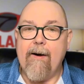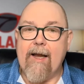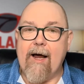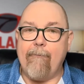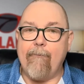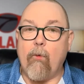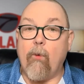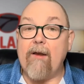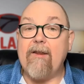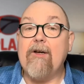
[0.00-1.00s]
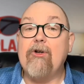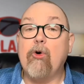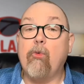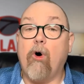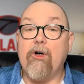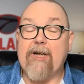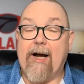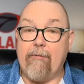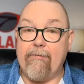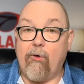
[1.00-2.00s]
Now, one thing you should watch
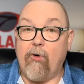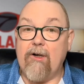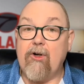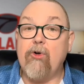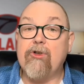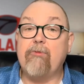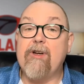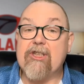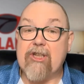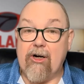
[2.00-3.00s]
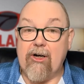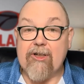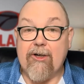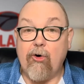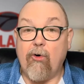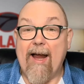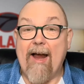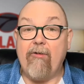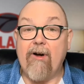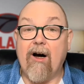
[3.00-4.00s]
out for and do some research in your
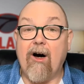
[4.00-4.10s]
area